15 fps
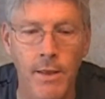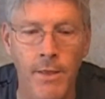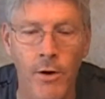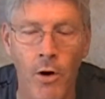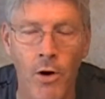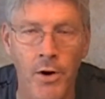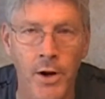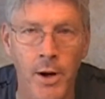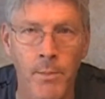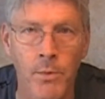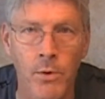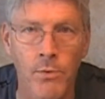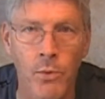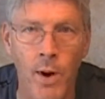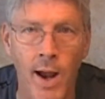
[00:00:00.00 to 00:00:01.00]
There are a
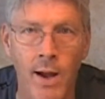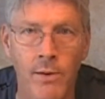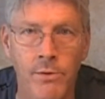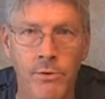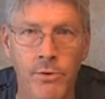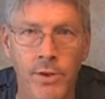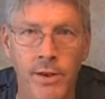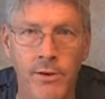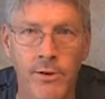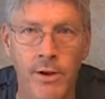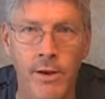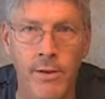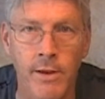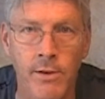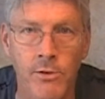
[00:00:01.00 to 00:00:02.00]
number of rounds that
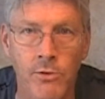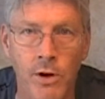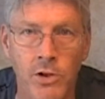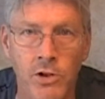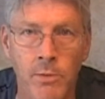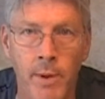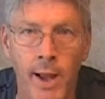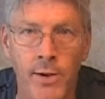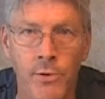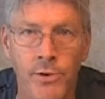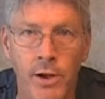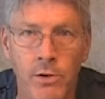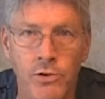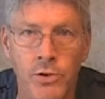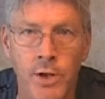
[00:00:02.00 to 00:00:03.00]
the instruction manual
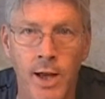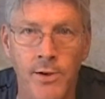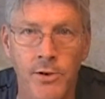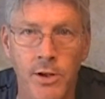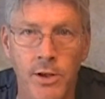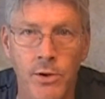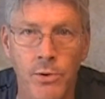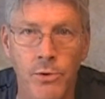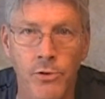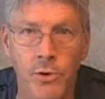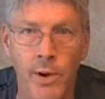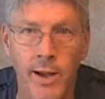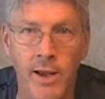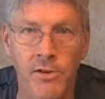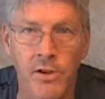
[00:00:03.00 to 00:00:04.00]
tells you not to use, so
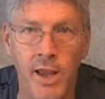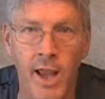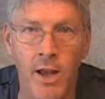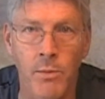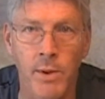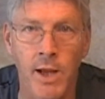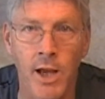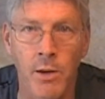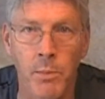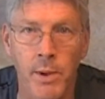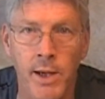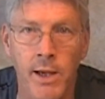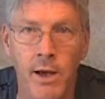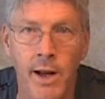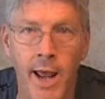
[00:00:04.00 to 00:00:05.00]
I guess it can be kind of
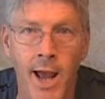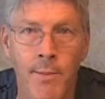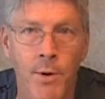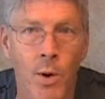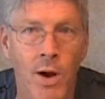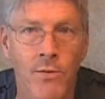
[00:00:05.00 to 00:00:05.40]
picky on ammo.